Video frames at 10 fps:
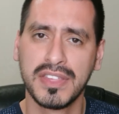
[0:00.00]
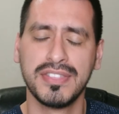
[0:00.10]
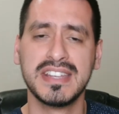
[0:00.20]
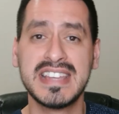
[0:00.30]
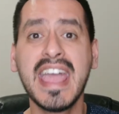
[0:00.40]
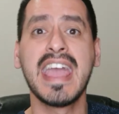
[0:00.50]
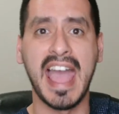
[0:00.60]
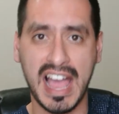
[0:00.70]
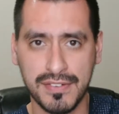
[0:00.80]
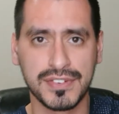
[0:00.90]
the day
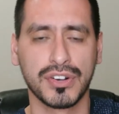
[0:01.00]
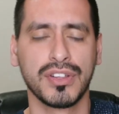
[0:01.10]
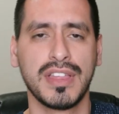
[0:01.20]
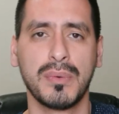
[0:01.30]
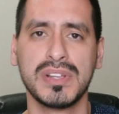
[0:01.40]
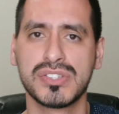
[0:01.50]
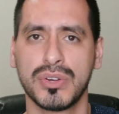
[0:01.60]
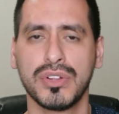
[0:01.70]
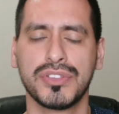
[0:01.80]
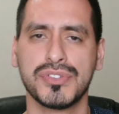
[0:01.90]
after that we
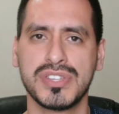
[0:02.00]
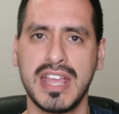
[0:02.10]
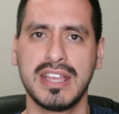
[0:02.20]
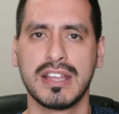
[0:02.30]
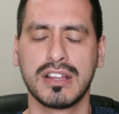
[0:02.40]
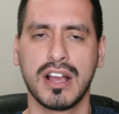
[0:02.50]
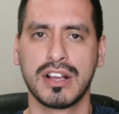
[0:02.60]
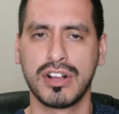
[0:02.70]
sold those naked uh,